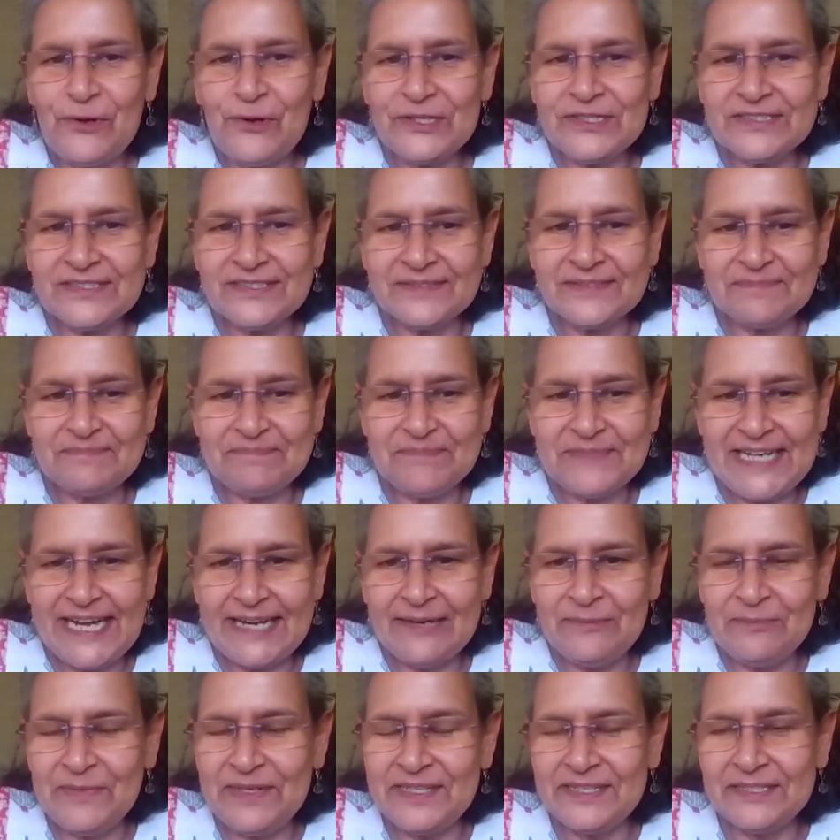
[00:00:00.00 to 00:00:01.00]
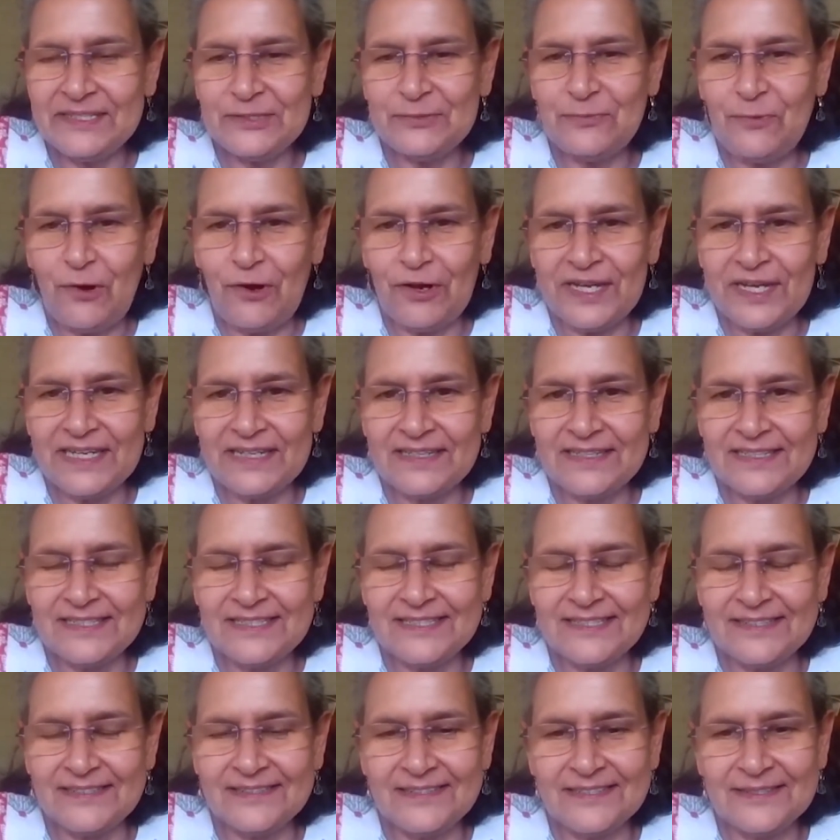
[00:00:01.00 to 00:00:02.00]
was 10 minutes walking
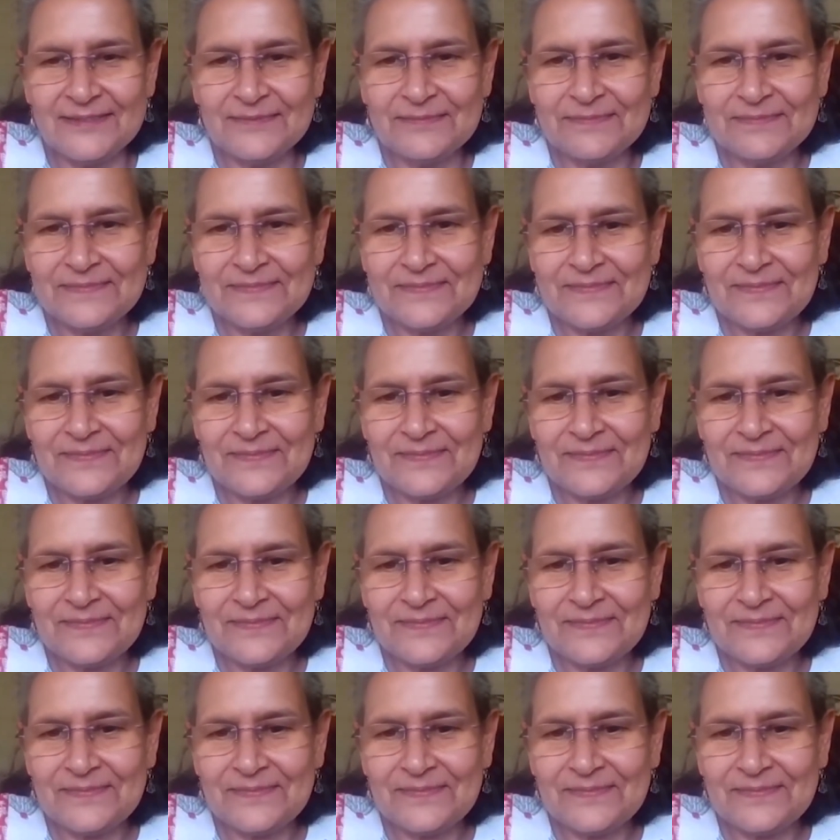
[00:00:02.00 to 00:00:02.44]
distance